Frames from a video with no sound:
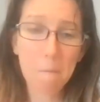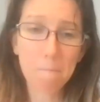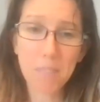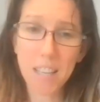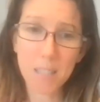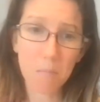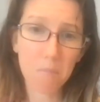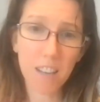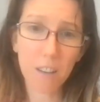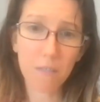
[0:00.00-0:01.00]
than some of the
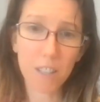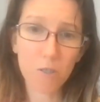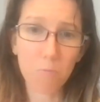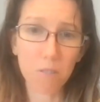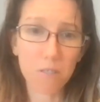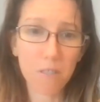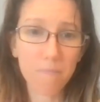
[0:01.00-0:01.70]
other vegetables.